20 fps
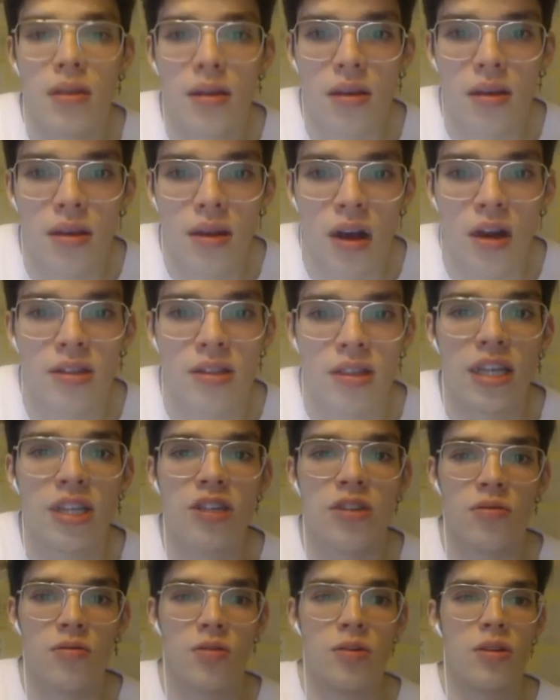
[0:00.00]

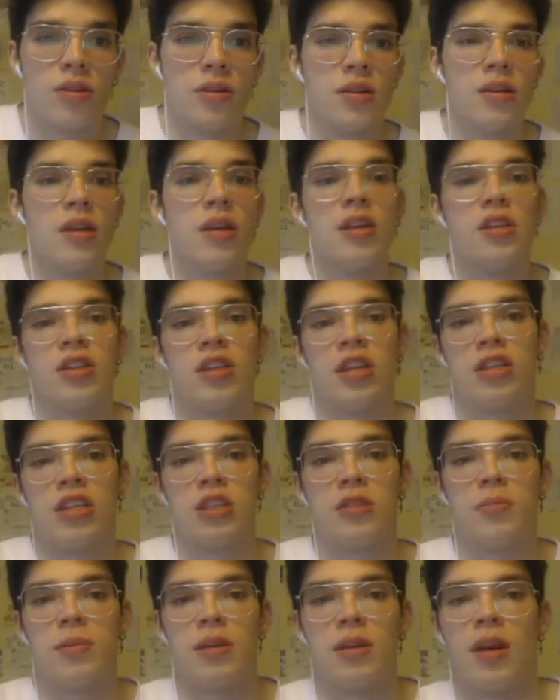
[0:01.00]
causation words such as
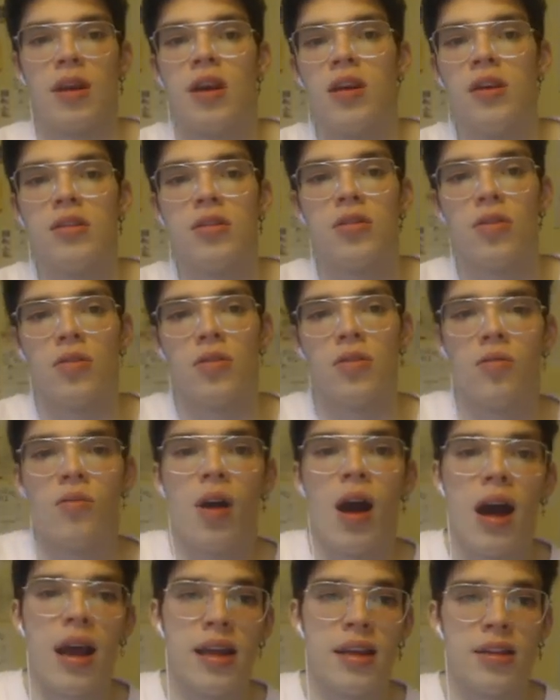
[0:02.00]
because or
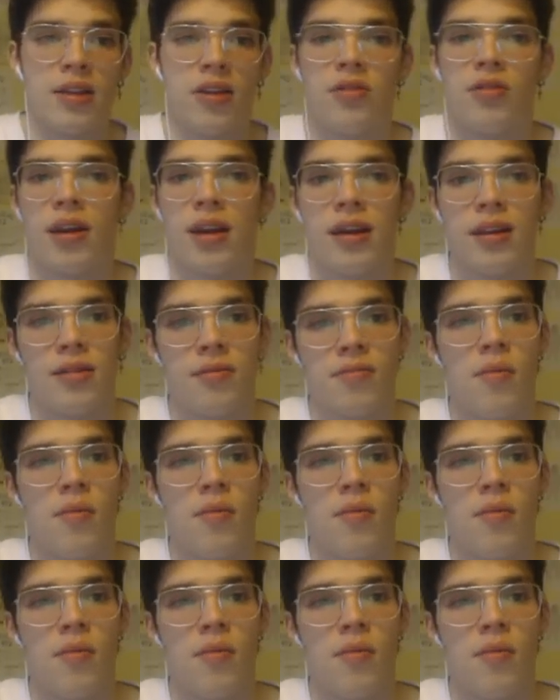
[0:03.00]
why in their writing.